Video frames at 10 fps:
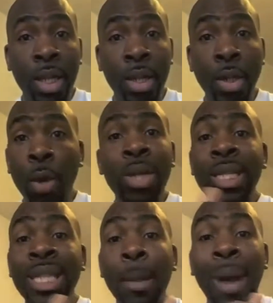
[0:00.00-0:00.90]
No one
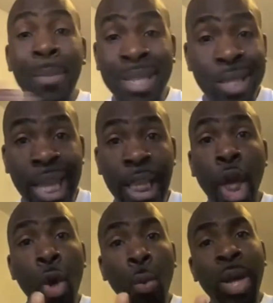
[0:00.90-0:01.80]
is here by mistake.
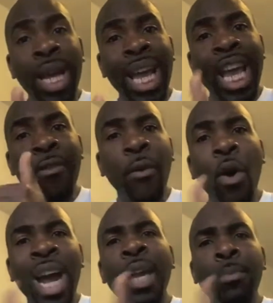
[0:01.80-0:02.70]
We are here for
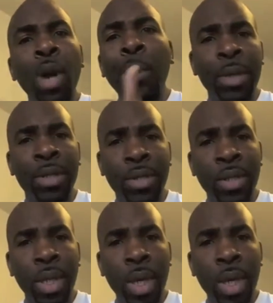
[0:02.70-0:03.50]
a purpose.